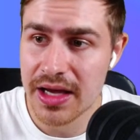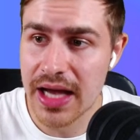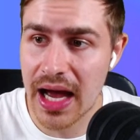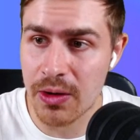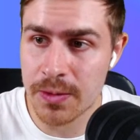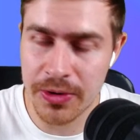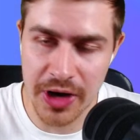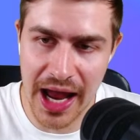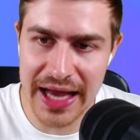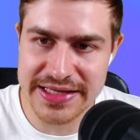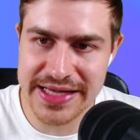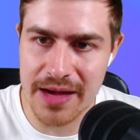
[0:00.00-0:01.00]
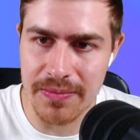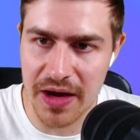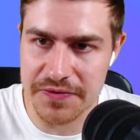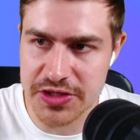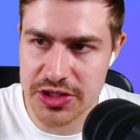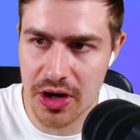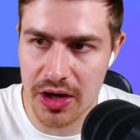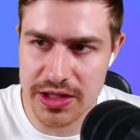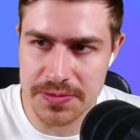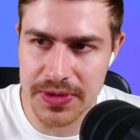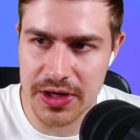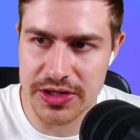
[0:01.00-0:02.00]
I would put Eze above Sarr
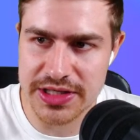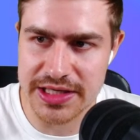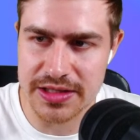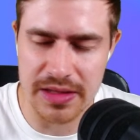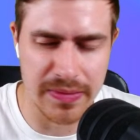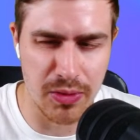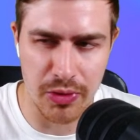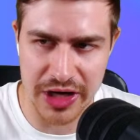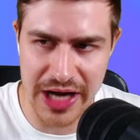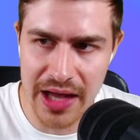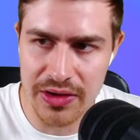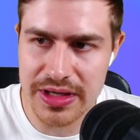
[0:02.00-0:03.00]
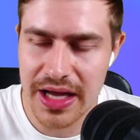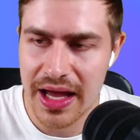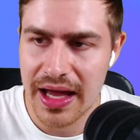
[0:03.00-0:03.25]
just because he's a little bit more nailed.